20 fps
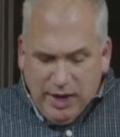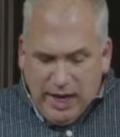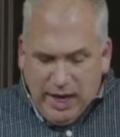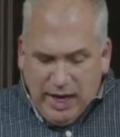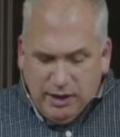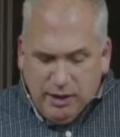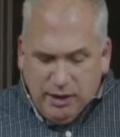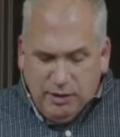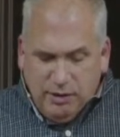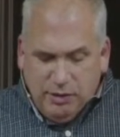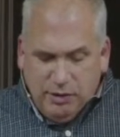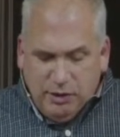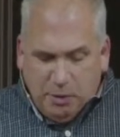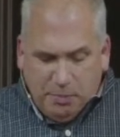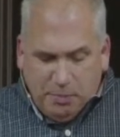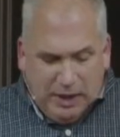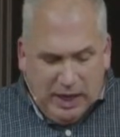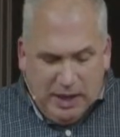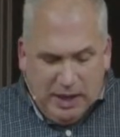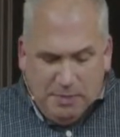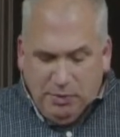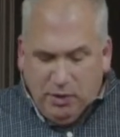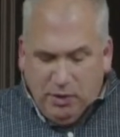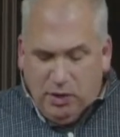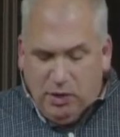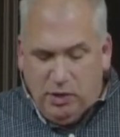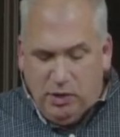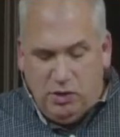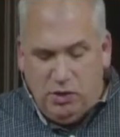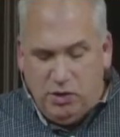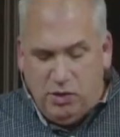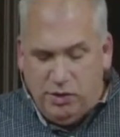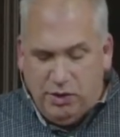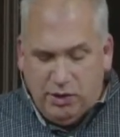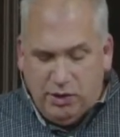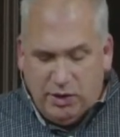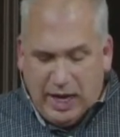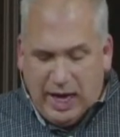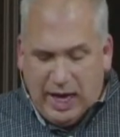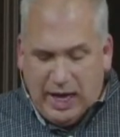than their people or
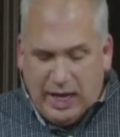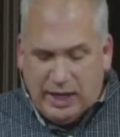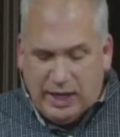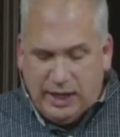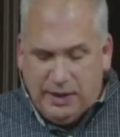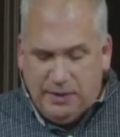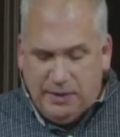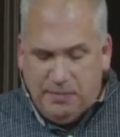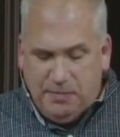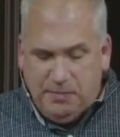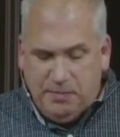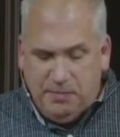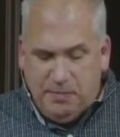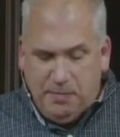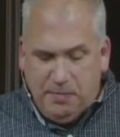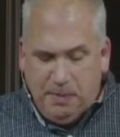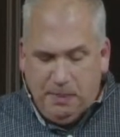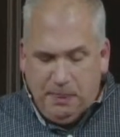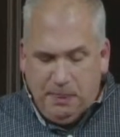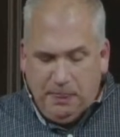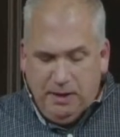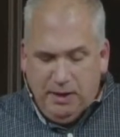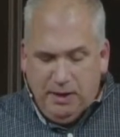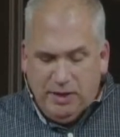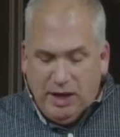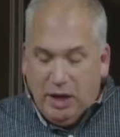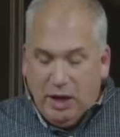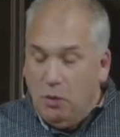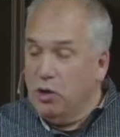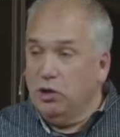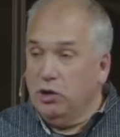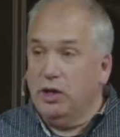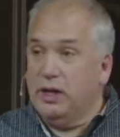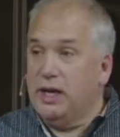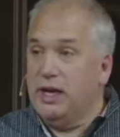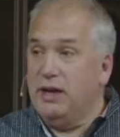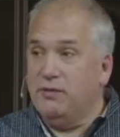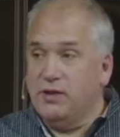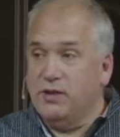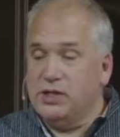their God. They weren't
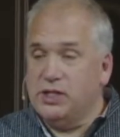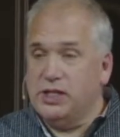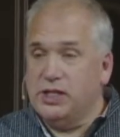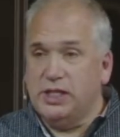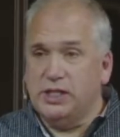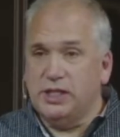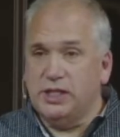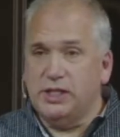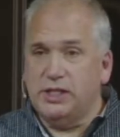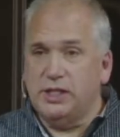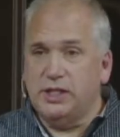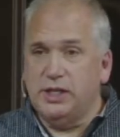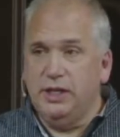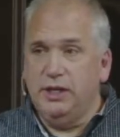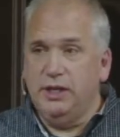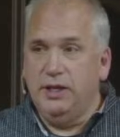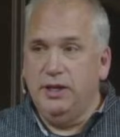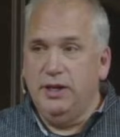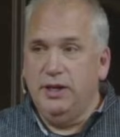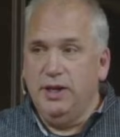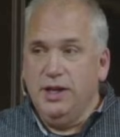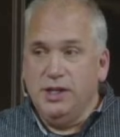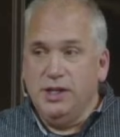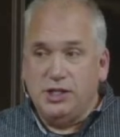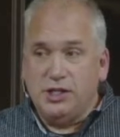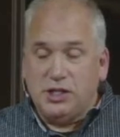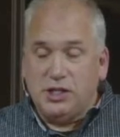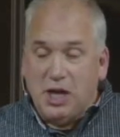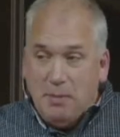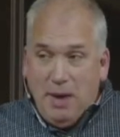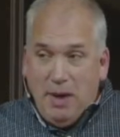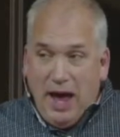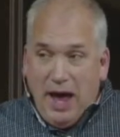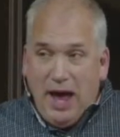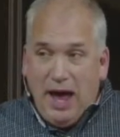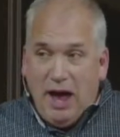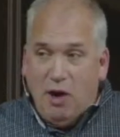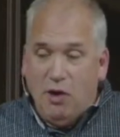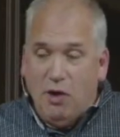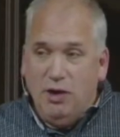looking for Jesus.
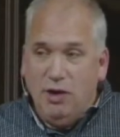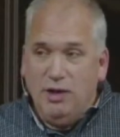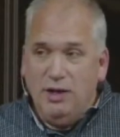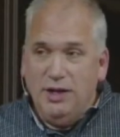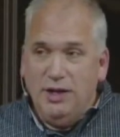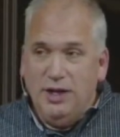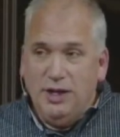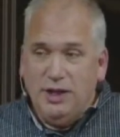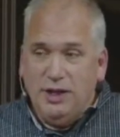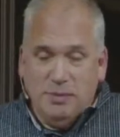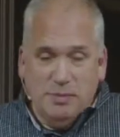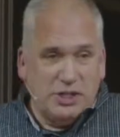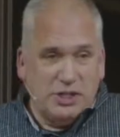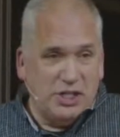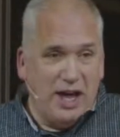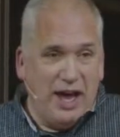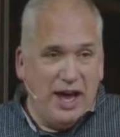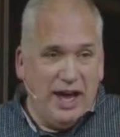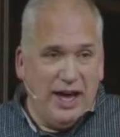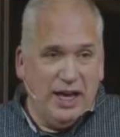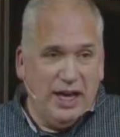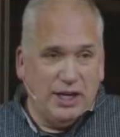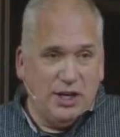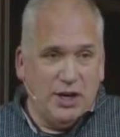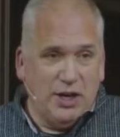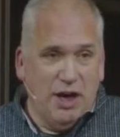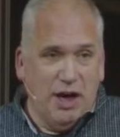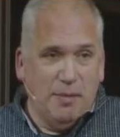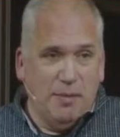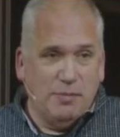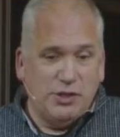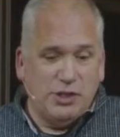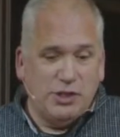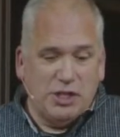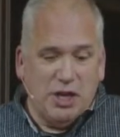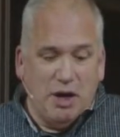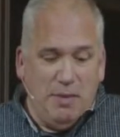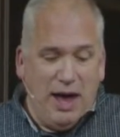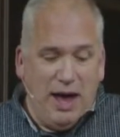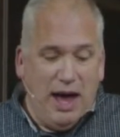Somehow, the Messiah had come.
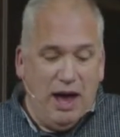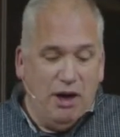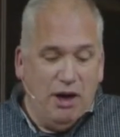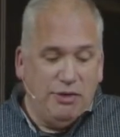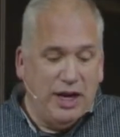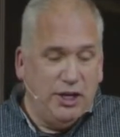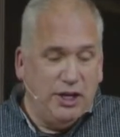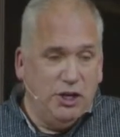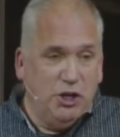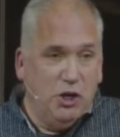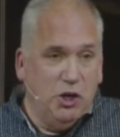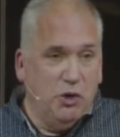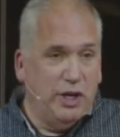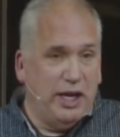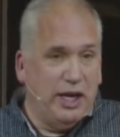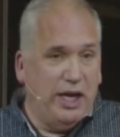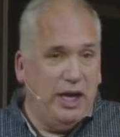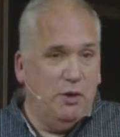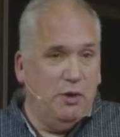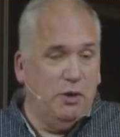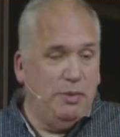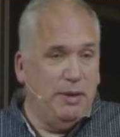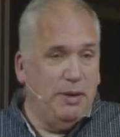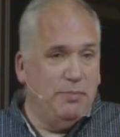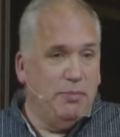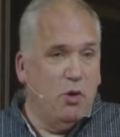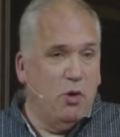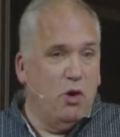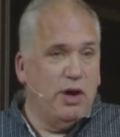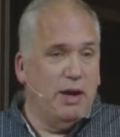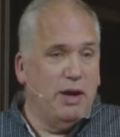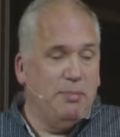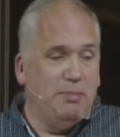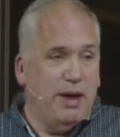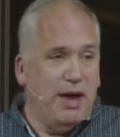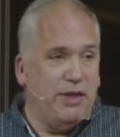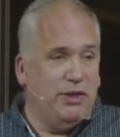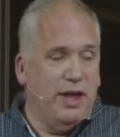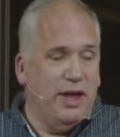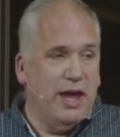Somehow they knew that he would be born in
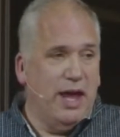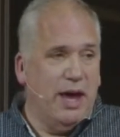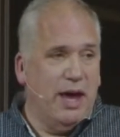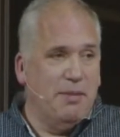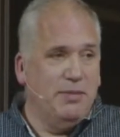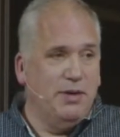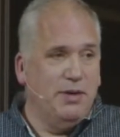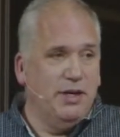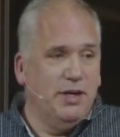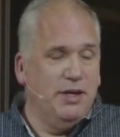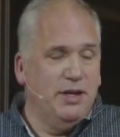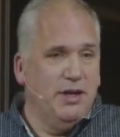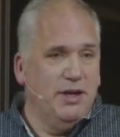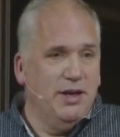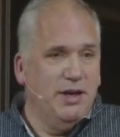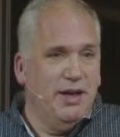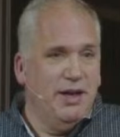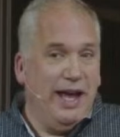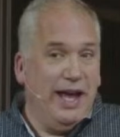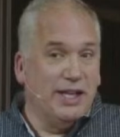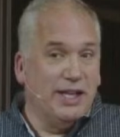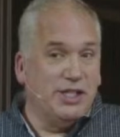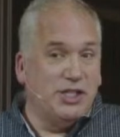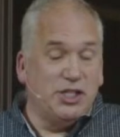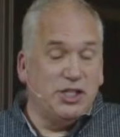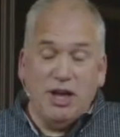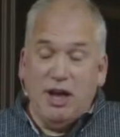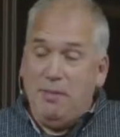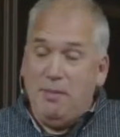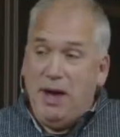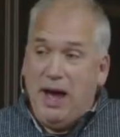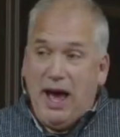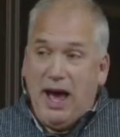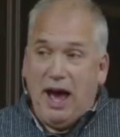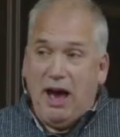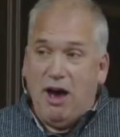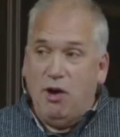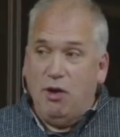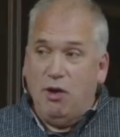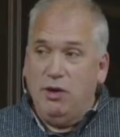Bethlehem, and
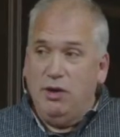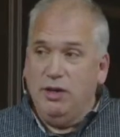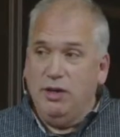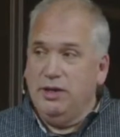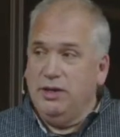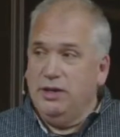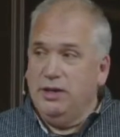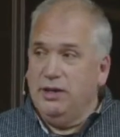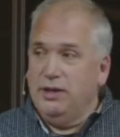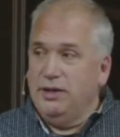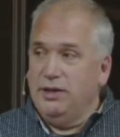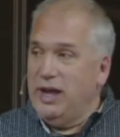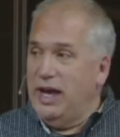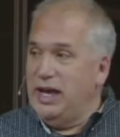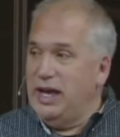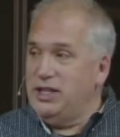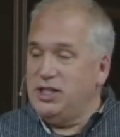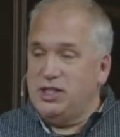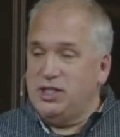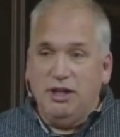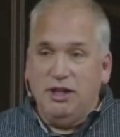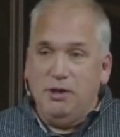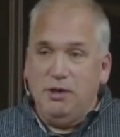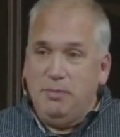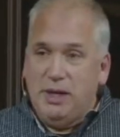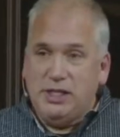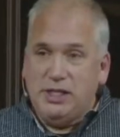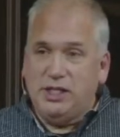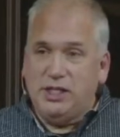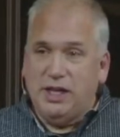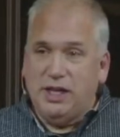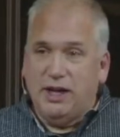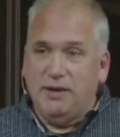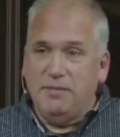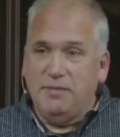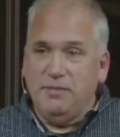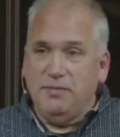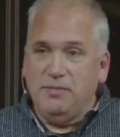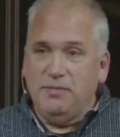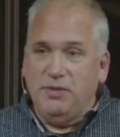somehow they still missed
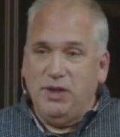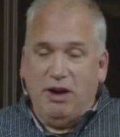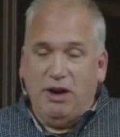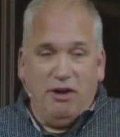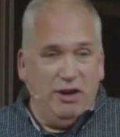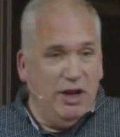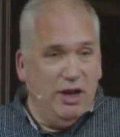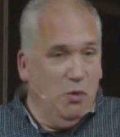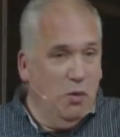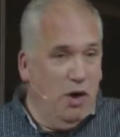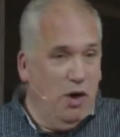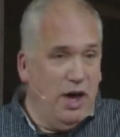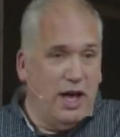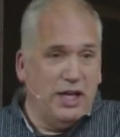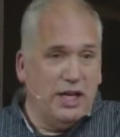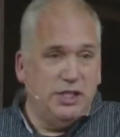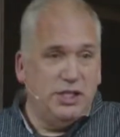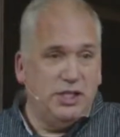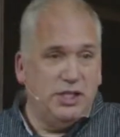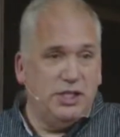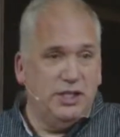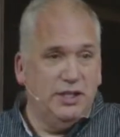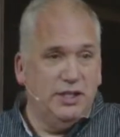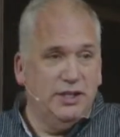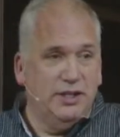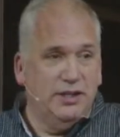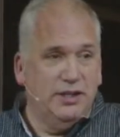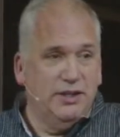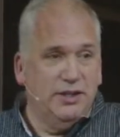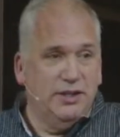it. There he was,